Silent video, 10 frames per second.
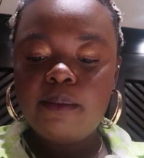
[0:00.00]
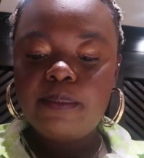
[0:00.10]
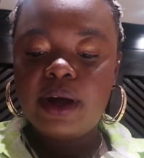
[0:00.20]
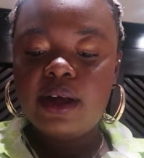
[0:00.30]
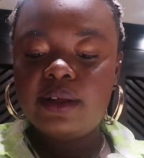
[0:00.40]

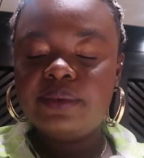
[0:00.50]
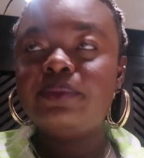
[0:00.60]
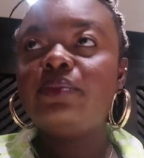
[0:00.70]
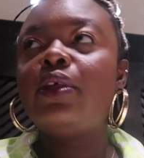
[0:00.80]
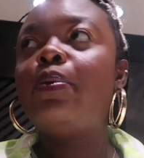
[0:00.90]
but
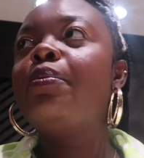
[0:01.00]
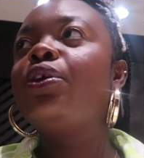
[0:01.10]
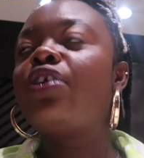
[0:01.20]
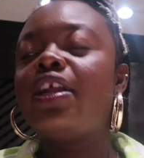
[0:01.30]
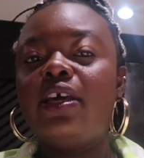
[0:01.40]
the
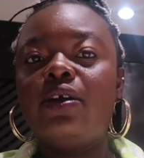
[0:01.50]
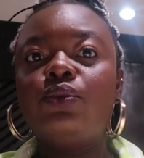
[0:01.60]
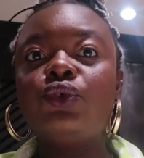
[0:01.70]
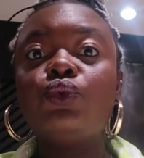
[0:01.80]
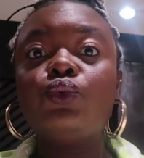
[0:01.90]
pomegranate
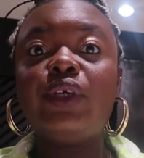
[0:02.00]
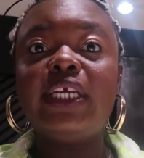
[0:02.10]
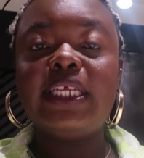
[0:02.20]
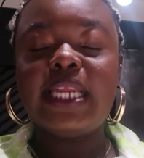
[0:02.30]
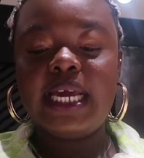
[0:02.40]
was
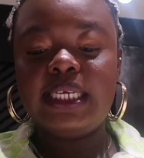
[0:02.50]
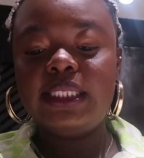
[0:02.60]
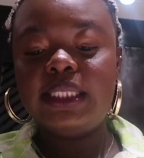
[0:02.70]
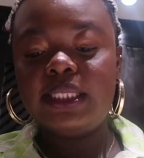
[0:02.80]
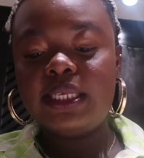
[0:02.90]
really
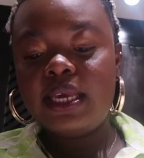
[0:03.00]
nice